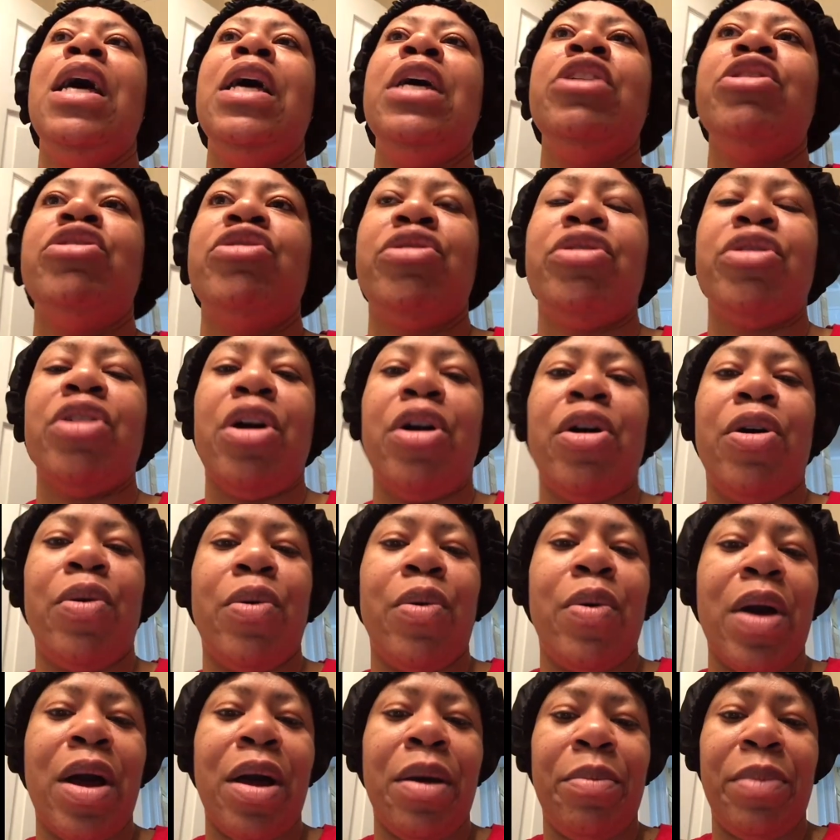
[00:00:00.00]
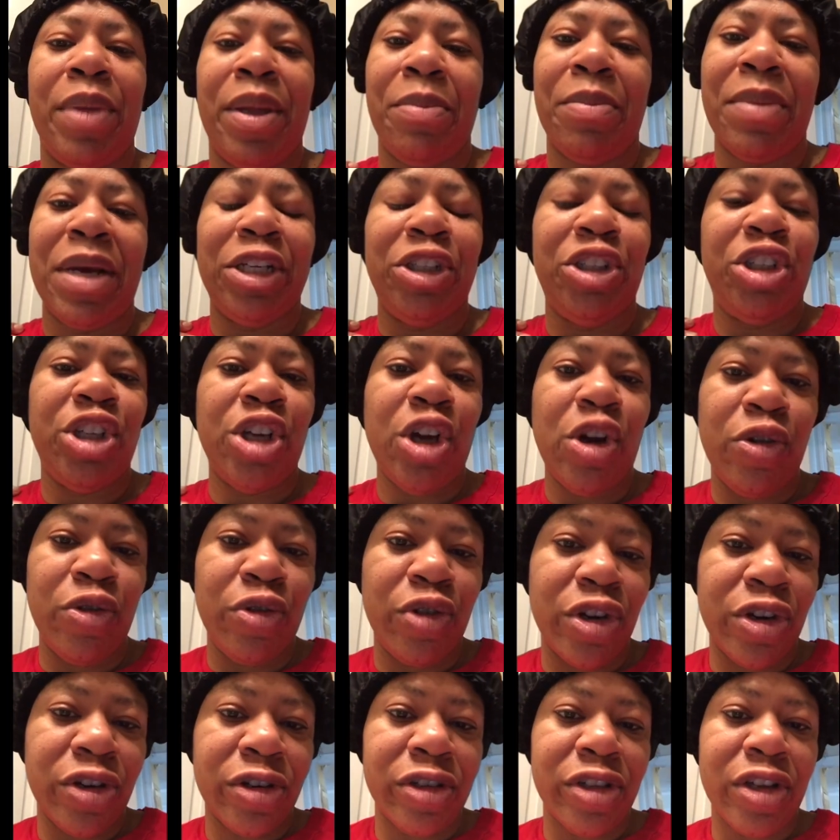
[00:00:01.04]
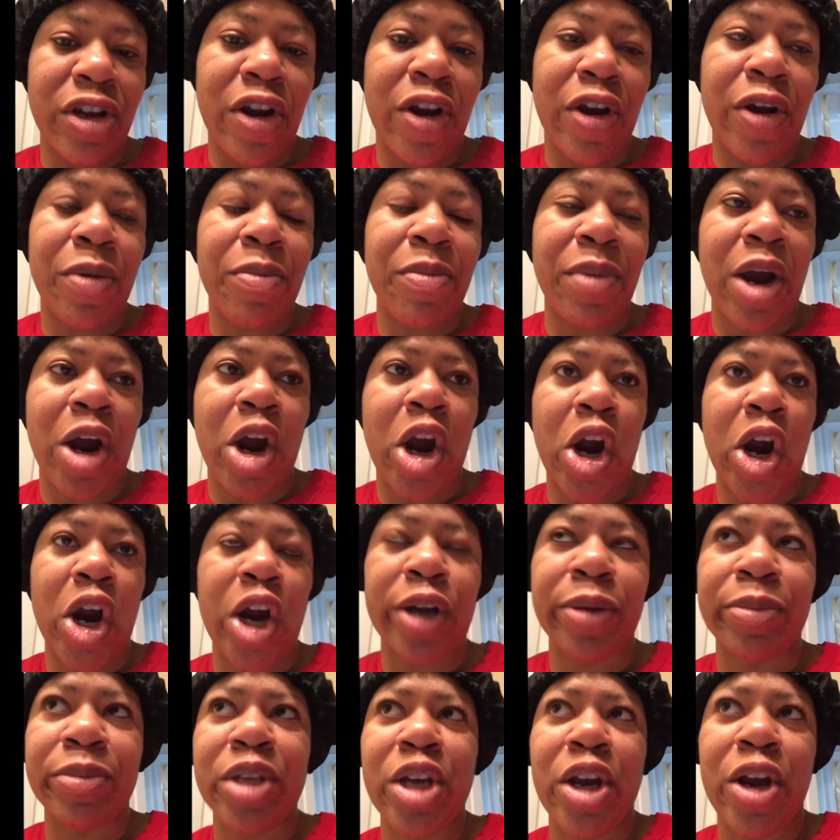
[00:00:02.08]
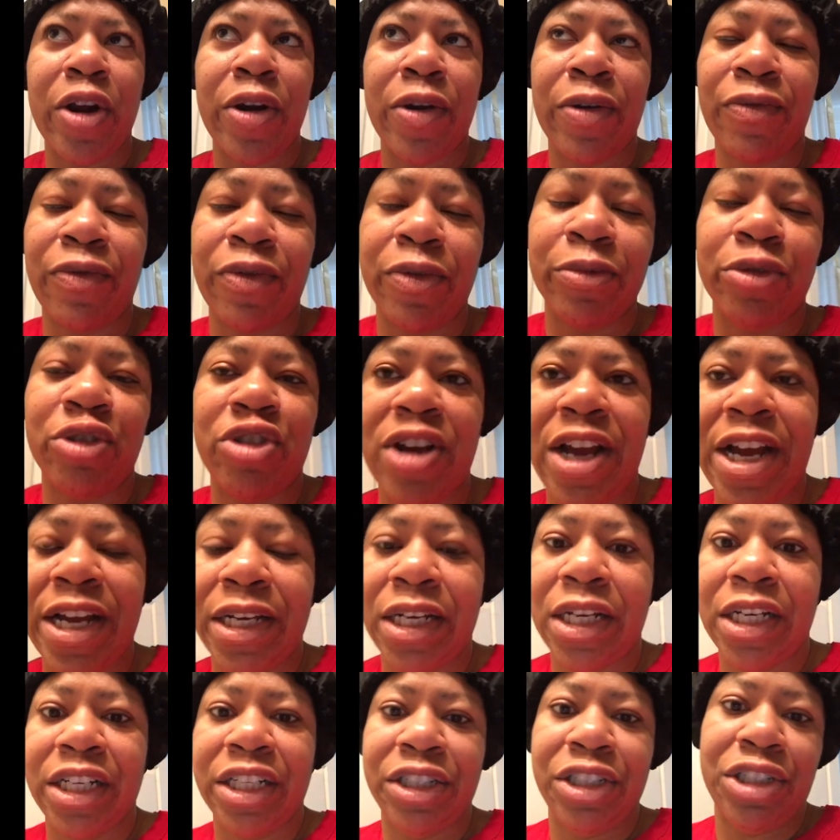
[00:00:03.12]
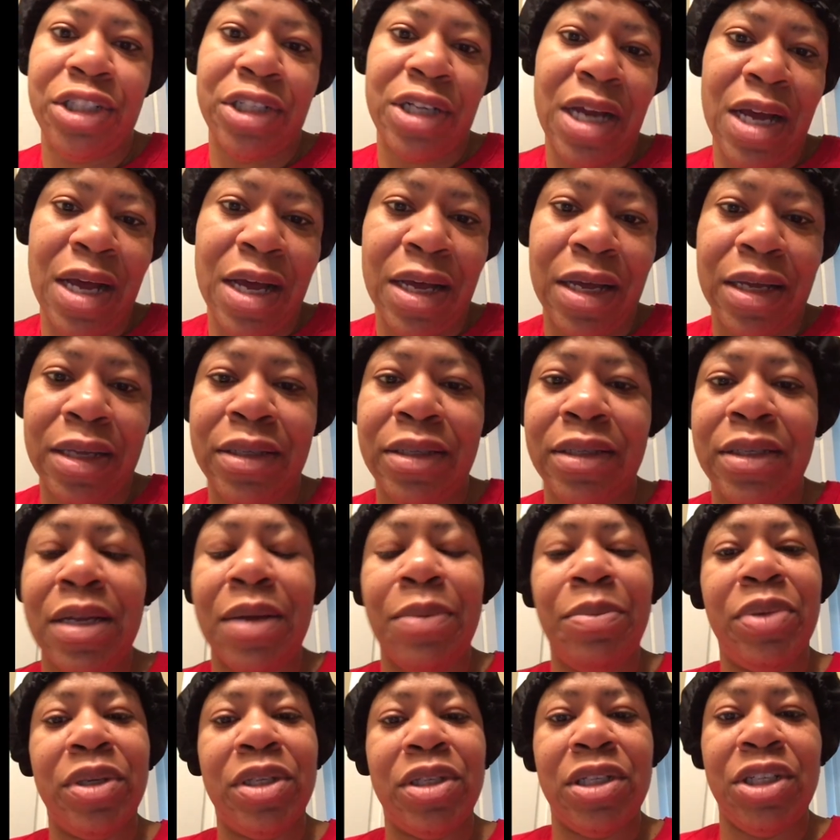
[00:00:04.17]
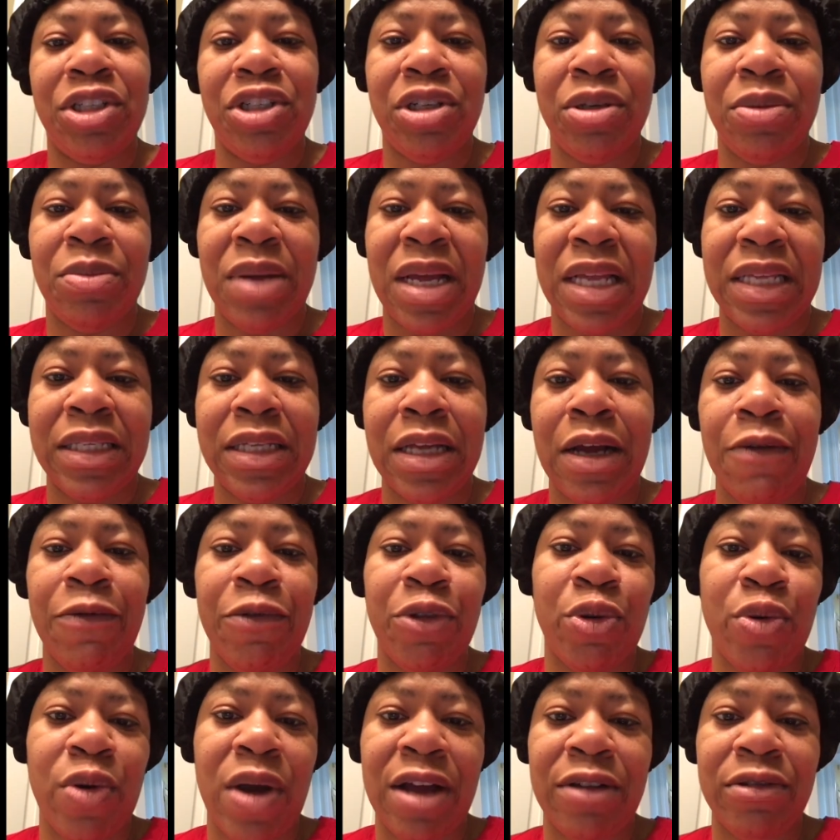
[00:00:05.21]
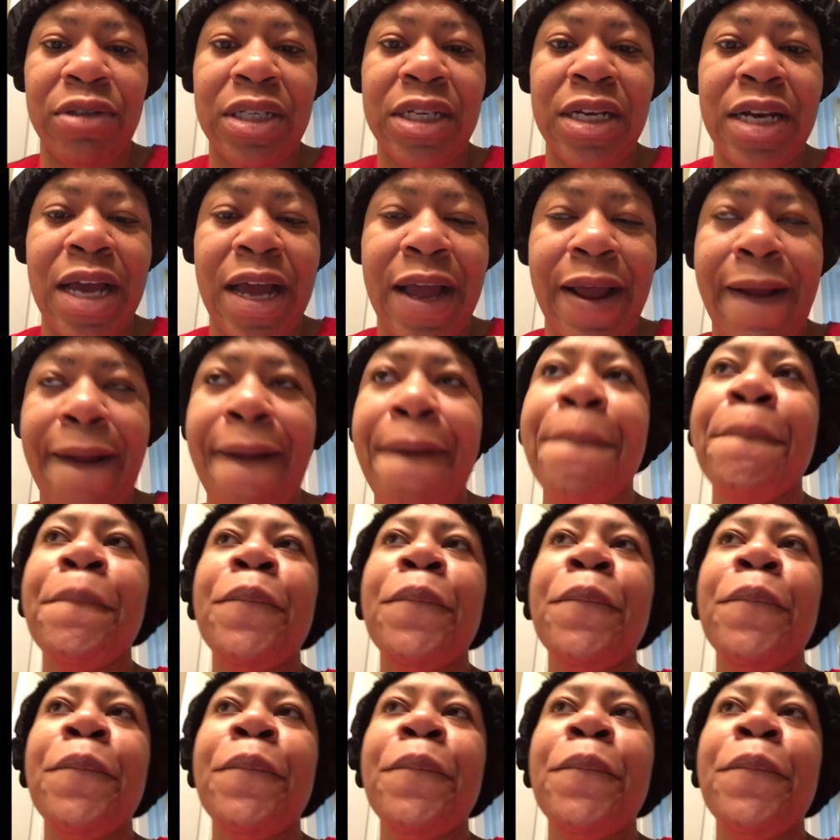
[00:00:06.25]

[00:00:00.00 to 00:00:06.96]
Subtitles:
So, I mean, my shoulders hurt, my arms hurt from trying to adjust and position myself throughout the night.